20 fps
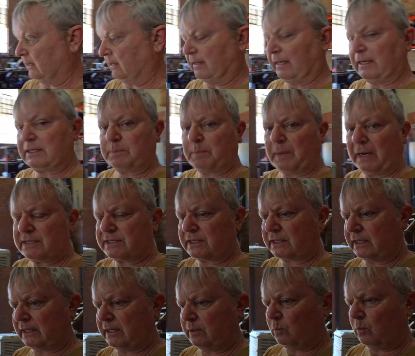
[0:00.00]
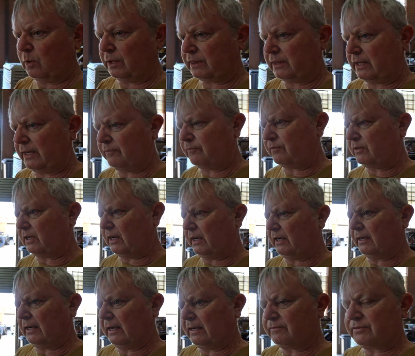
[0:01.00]
That's basically what they've
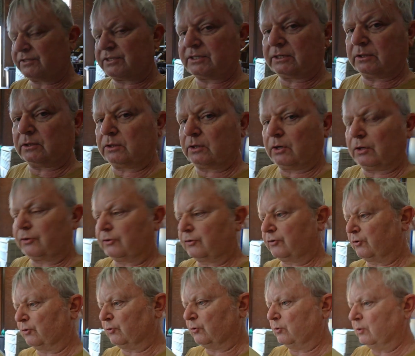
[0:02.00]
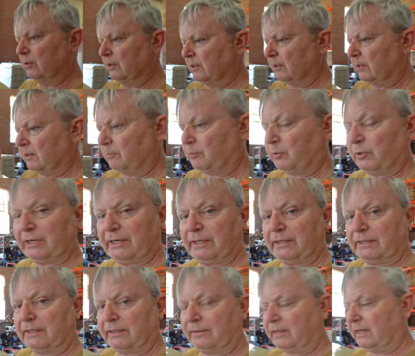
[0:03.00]
done. I've still got to put
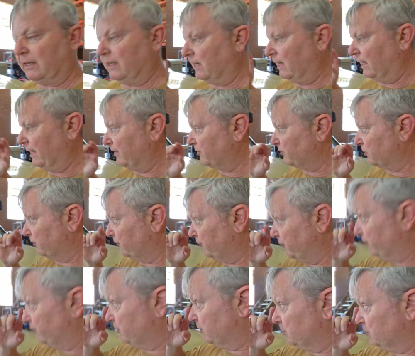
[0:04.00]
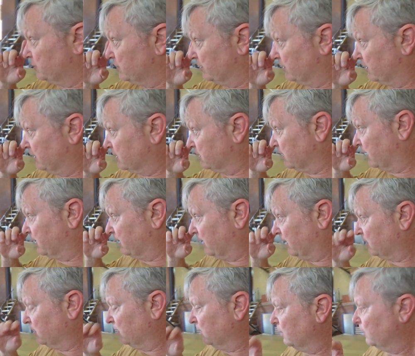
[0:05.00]
in the electrical systems and things like
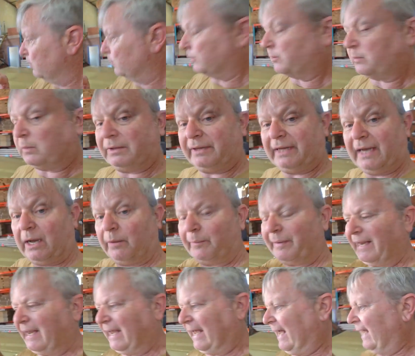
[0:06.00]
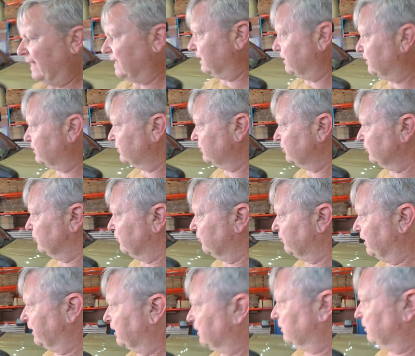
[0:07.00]
that, which will now be added to the
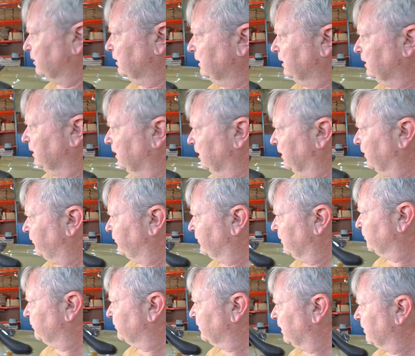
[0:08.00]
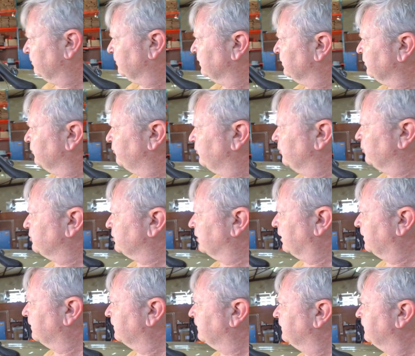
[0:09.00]
vehicle at some time in the future.